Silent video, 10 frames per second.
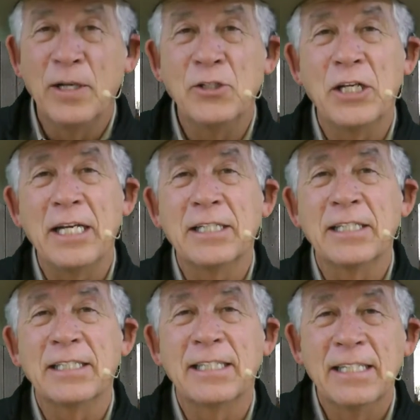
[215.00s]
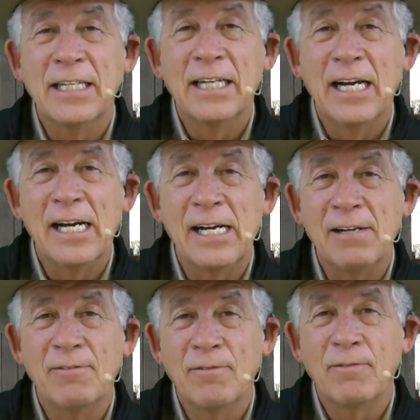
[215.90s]
when Jesus,
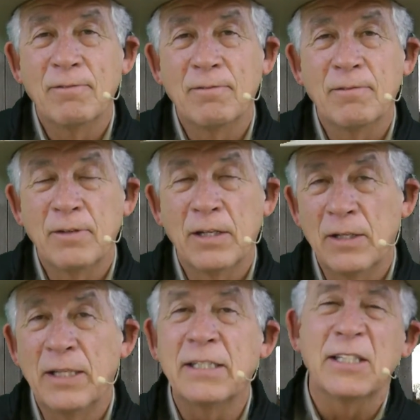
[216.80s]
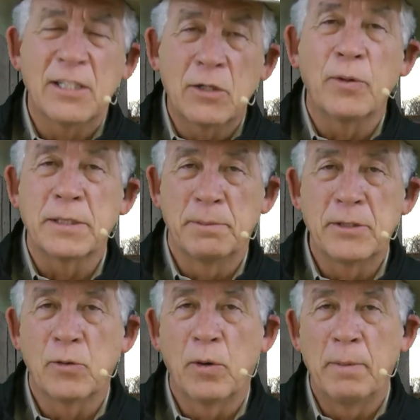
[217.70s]
this is the Christmas
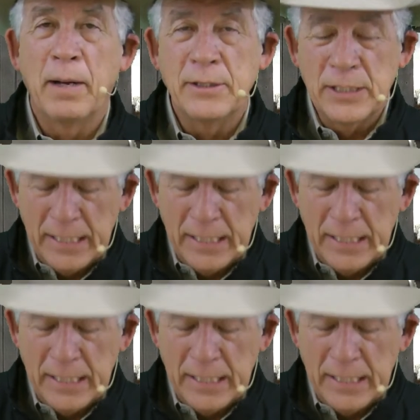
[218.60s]
story about